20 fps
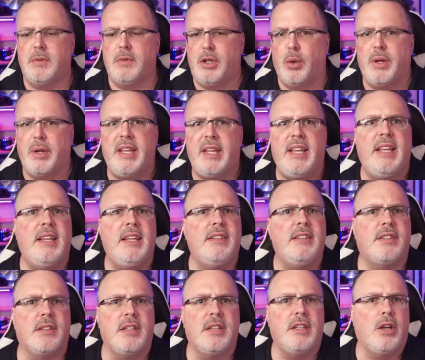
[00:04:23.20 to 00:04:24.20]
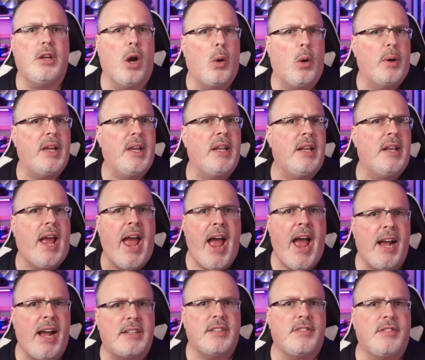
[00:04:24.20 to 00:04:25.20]
you know, easily go in,
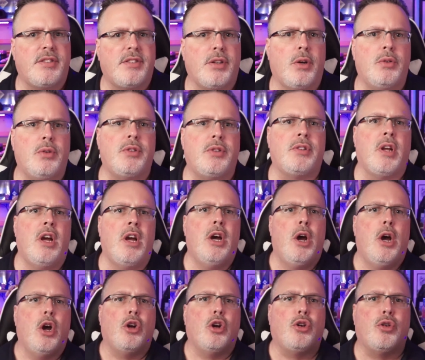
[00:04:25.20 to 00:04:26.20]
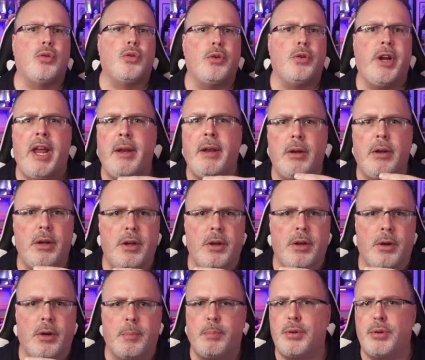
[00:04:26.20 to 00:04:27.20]
access those, create
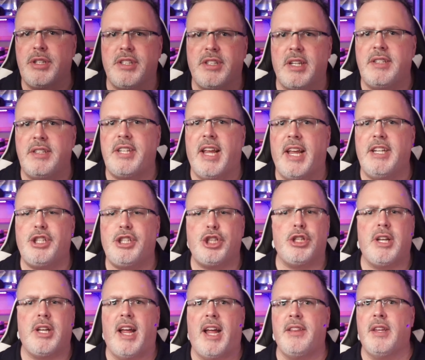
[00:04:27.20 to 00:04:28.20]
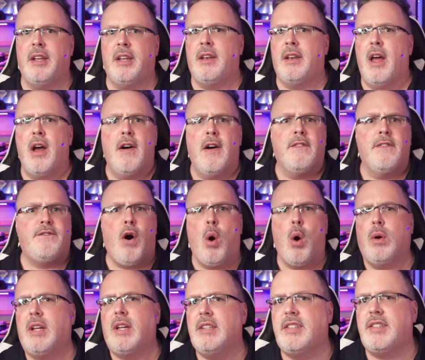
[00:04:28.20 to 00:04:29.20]
your presentation, and then
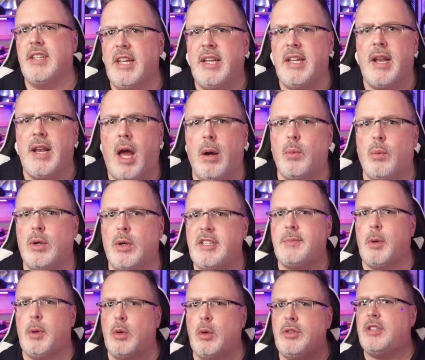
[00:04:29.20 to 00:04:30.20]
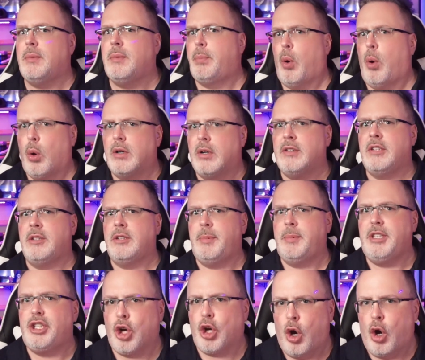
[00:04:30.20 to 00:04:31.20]
focus in on what's most important to be
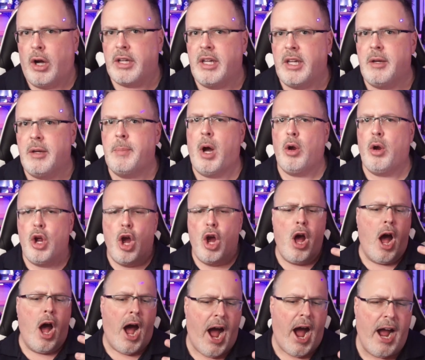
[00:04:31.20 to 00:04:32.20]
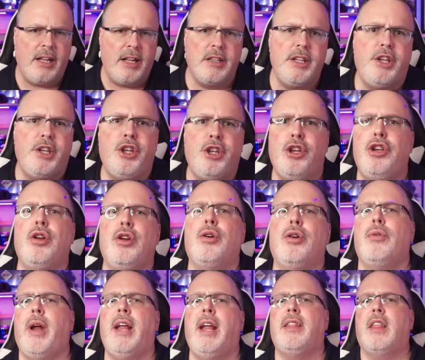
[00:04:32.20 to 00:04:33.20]
talking about, highly
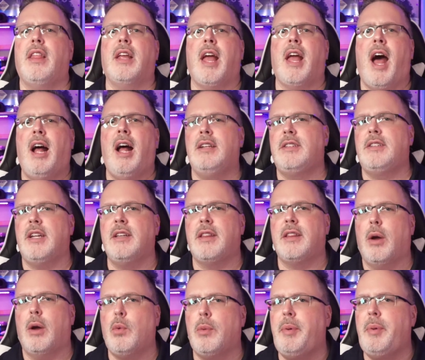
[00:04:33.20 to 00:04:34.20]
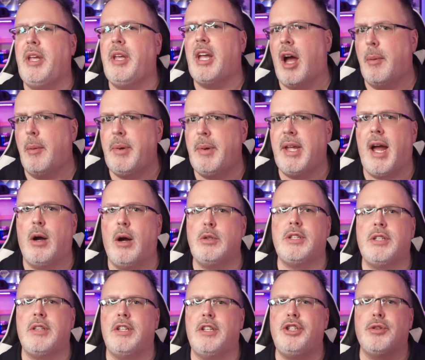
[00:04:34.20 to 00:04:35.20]
curate the content that will be coming out
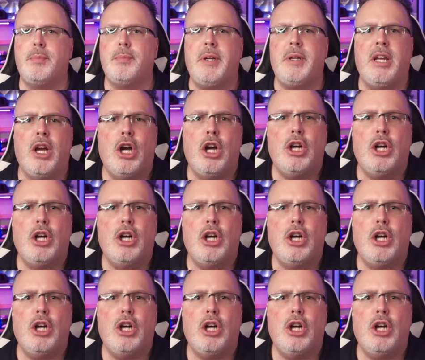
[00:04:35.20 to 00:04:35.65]
and that you'll be